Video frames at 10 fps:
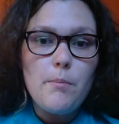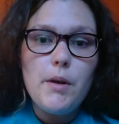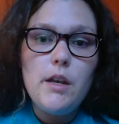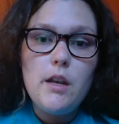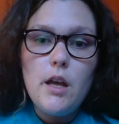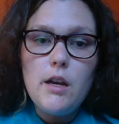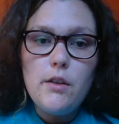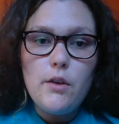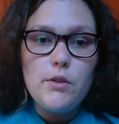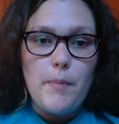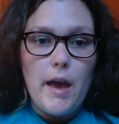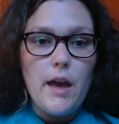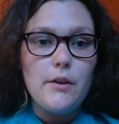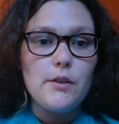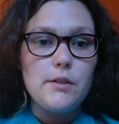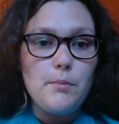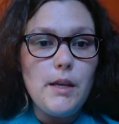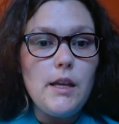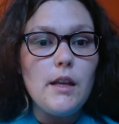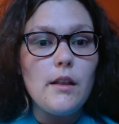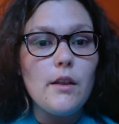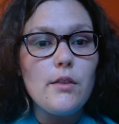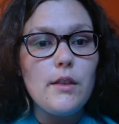But none of those patterns mean